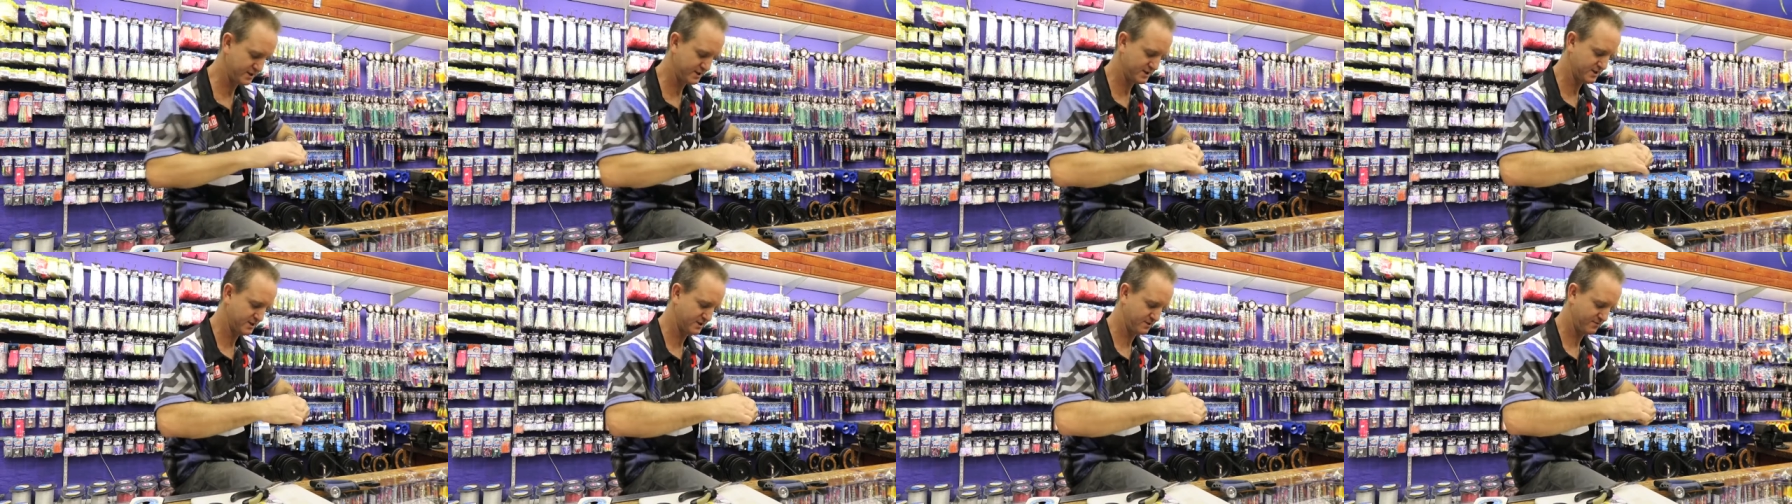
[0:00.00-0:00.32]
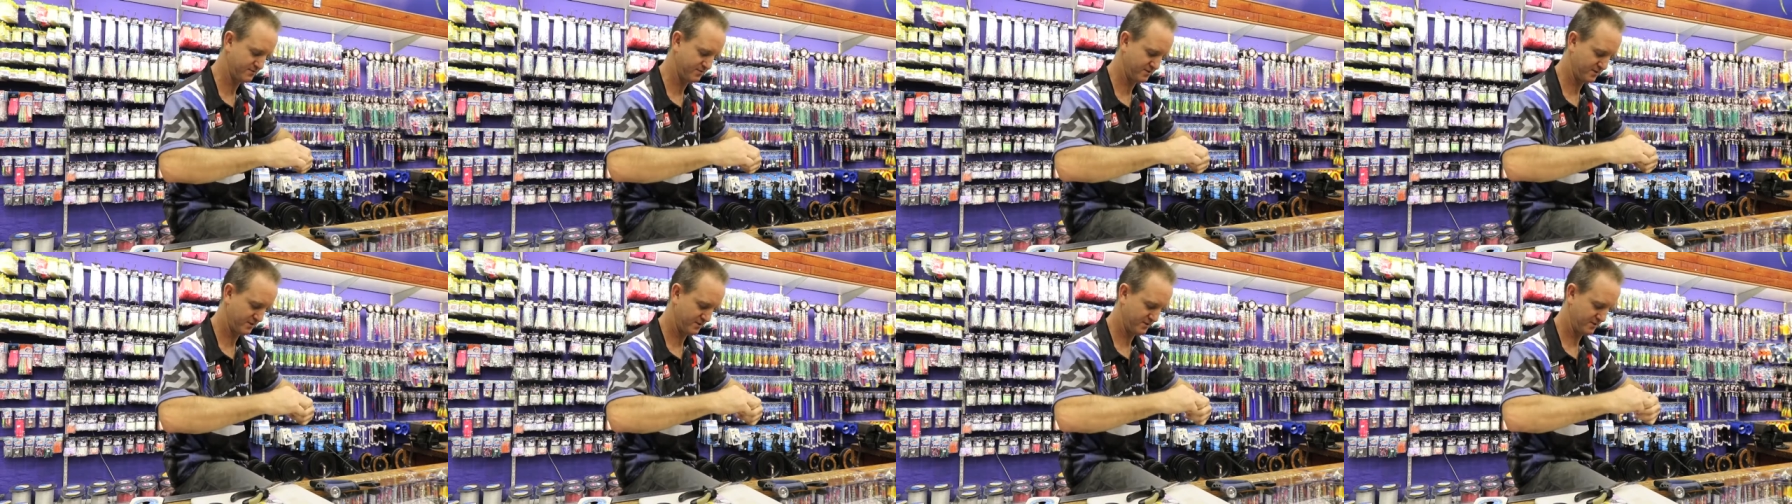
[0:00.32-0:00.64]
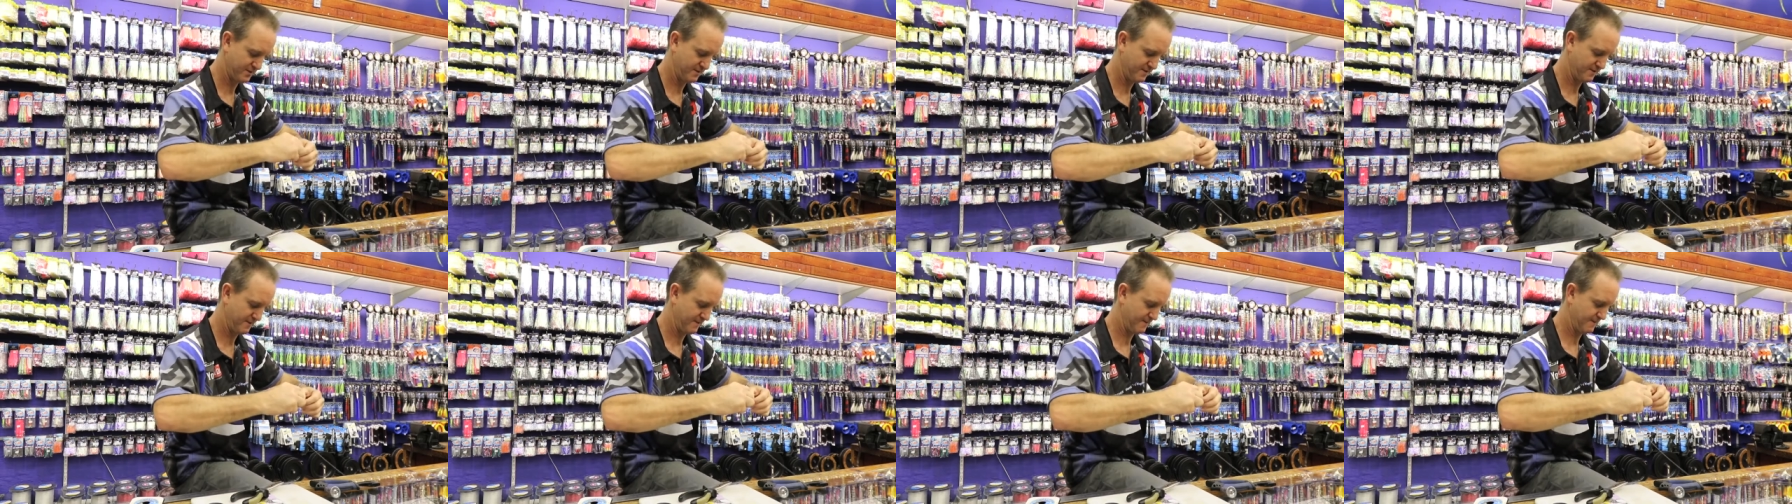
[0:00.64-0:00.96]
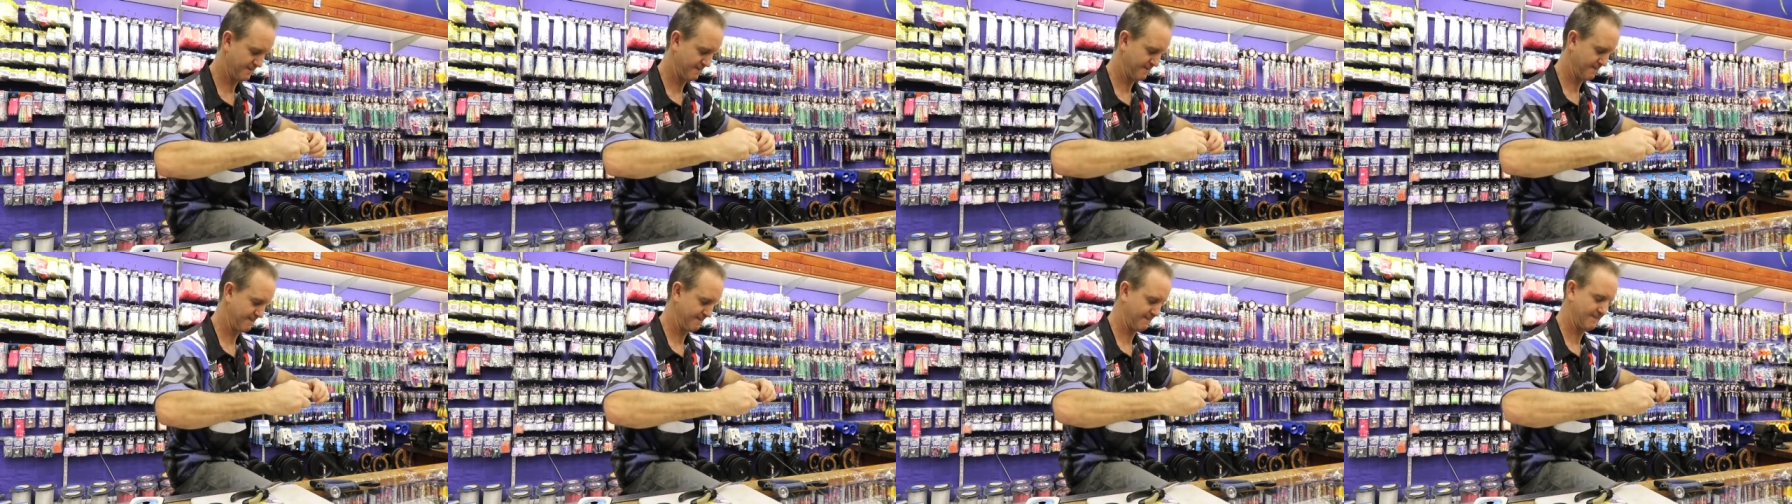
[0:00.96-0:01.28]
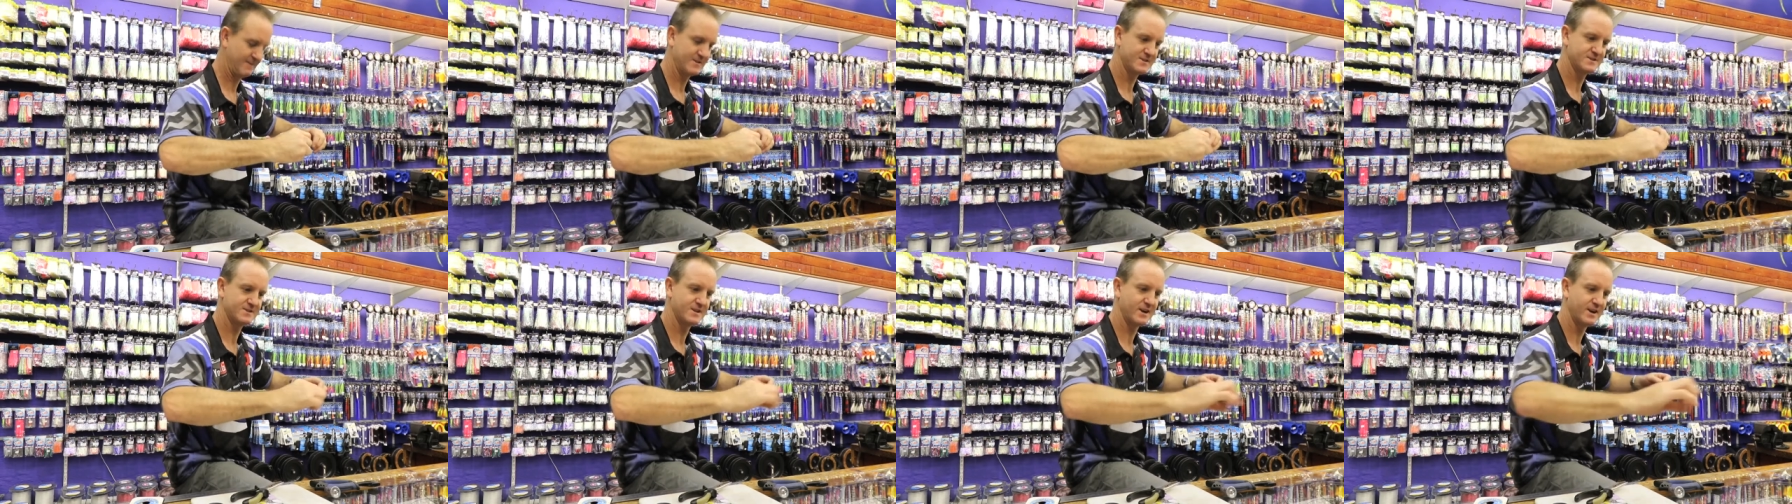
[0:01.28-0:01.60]
it,
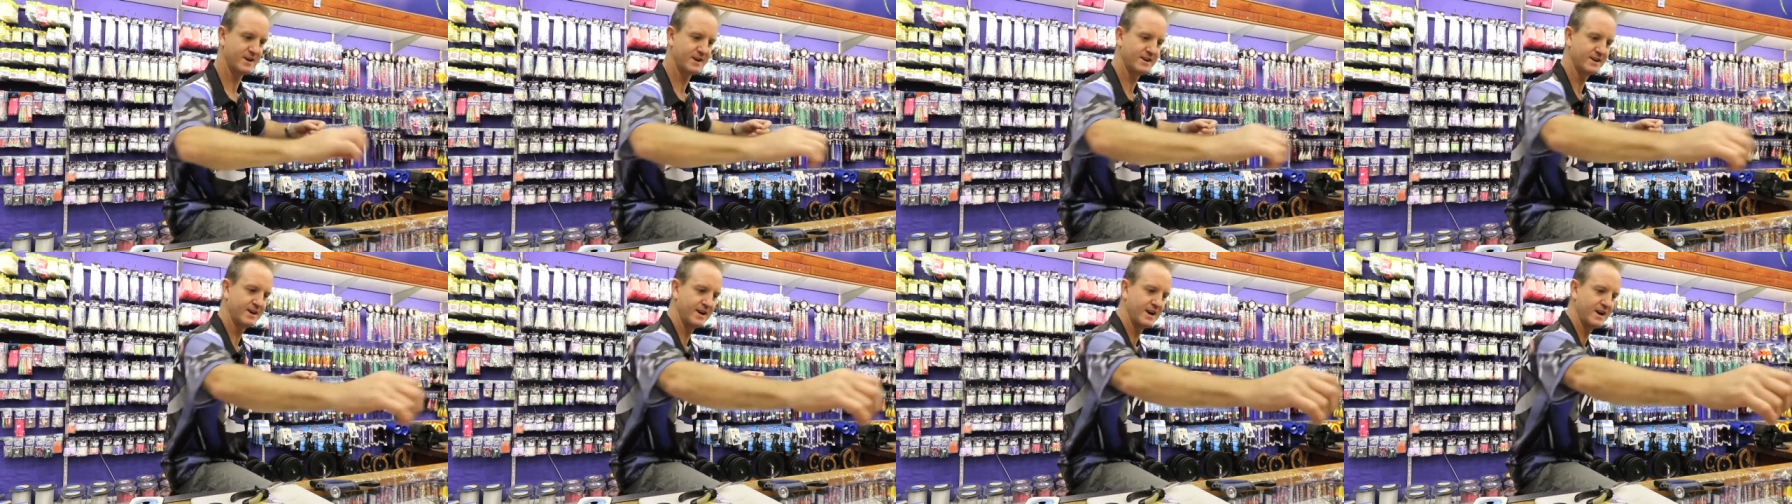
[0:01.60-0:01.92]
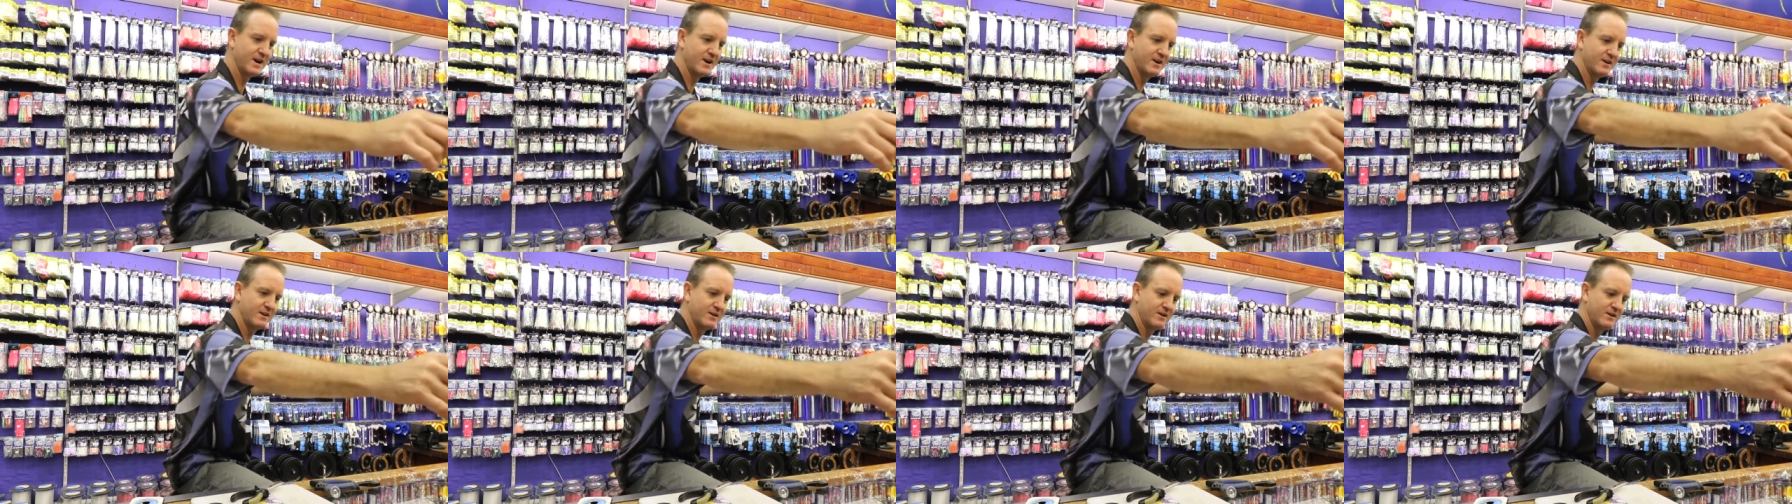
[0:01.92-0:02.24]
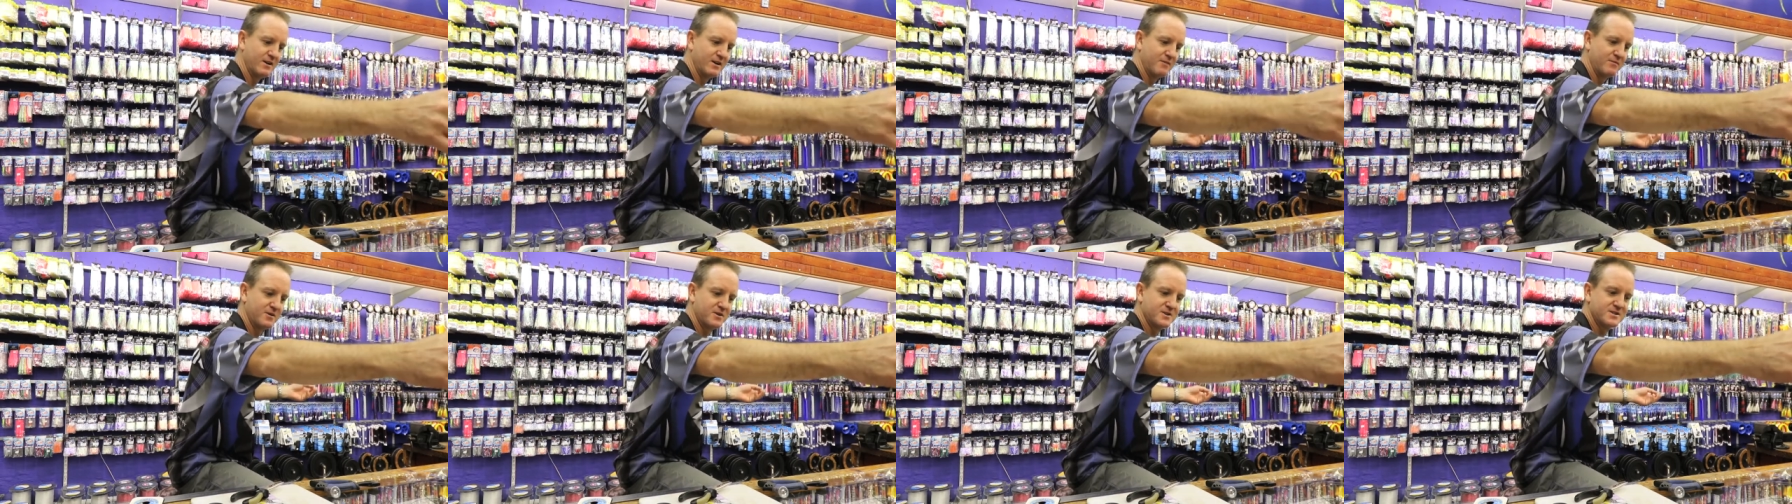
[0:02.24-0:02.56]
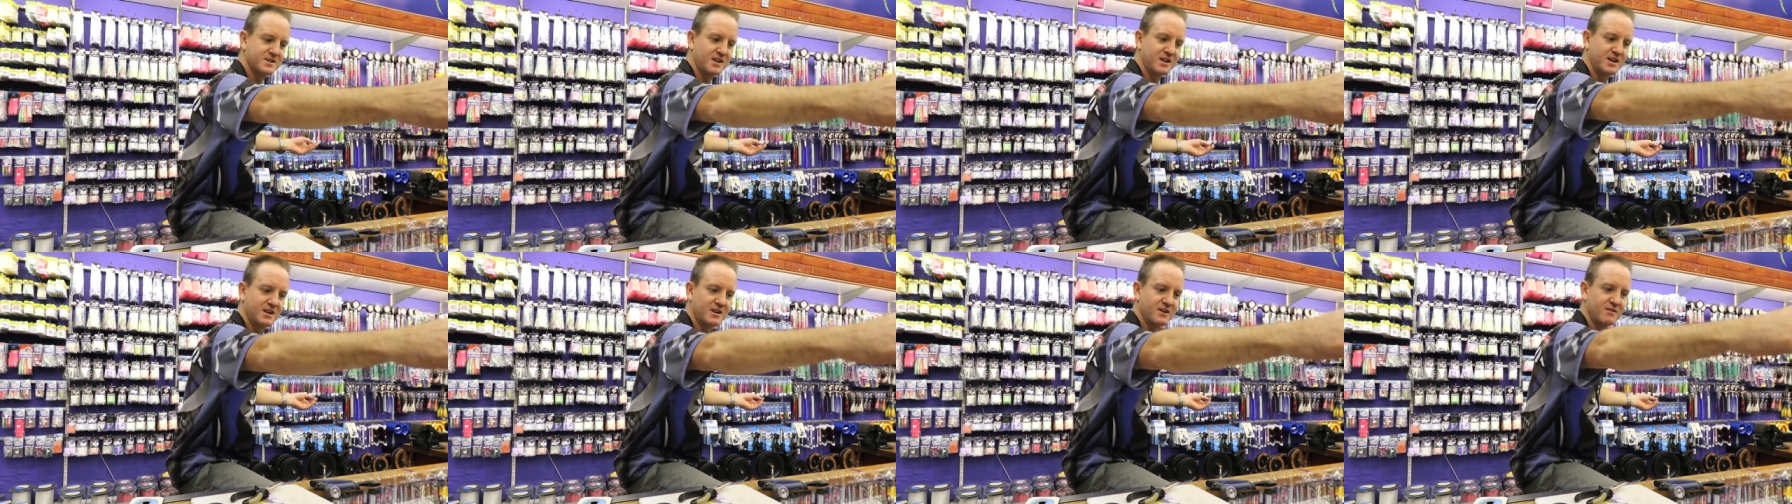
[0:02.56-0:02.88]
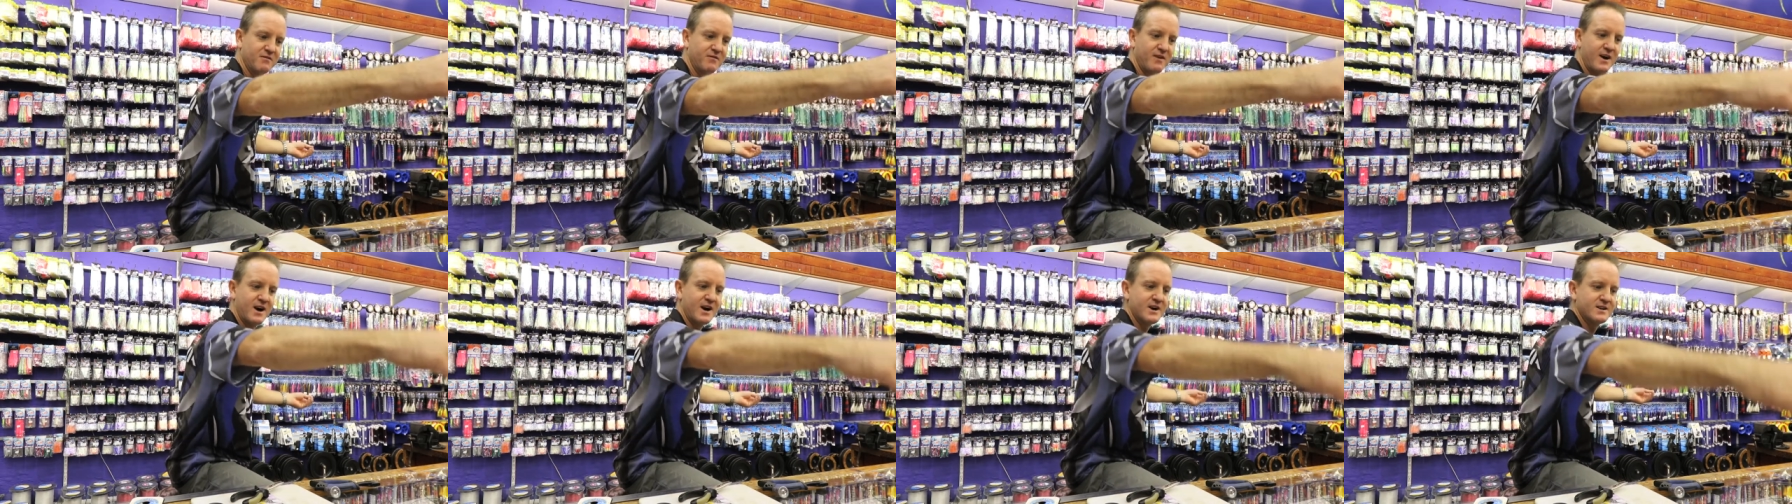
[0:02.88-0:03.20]
slide it down, stick it in
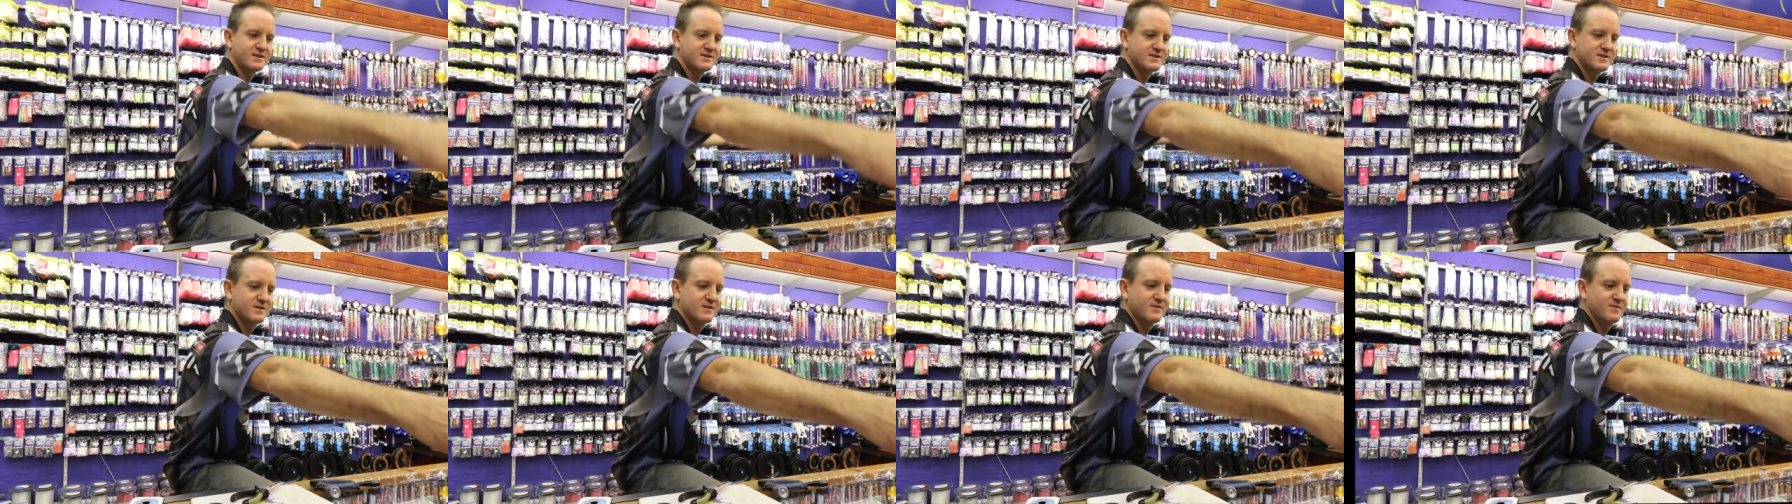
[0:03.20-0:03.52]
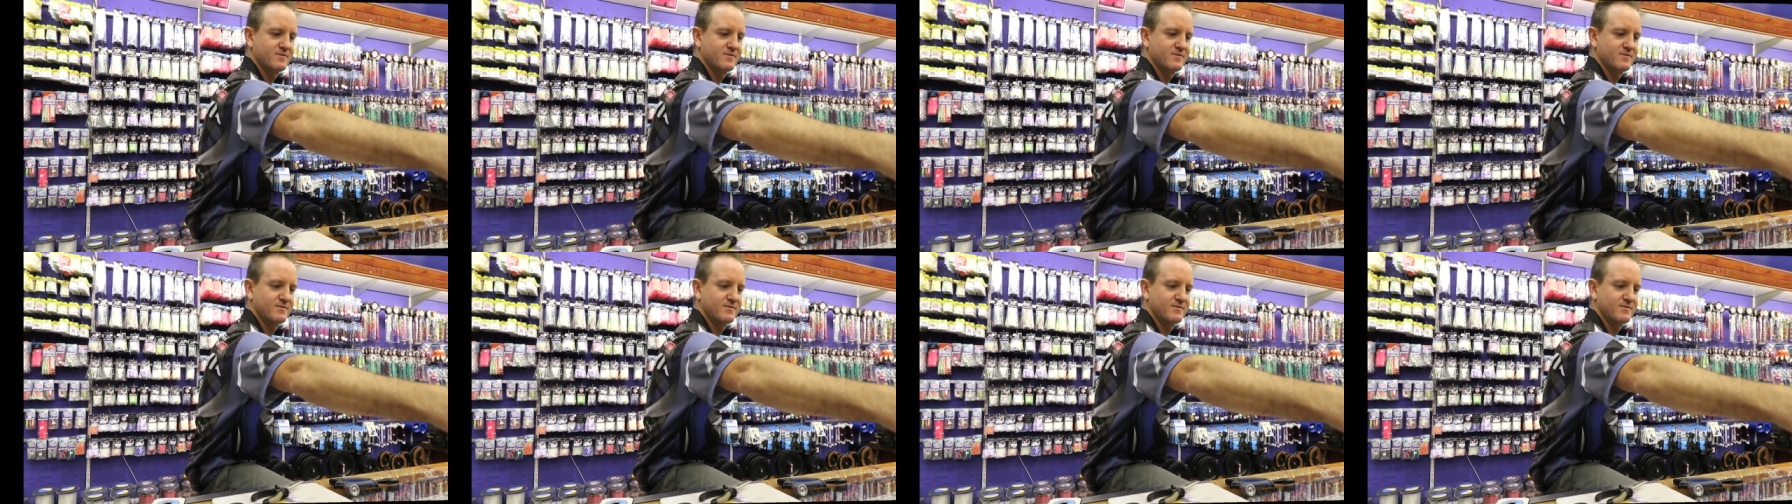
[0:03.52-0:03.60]
the vise,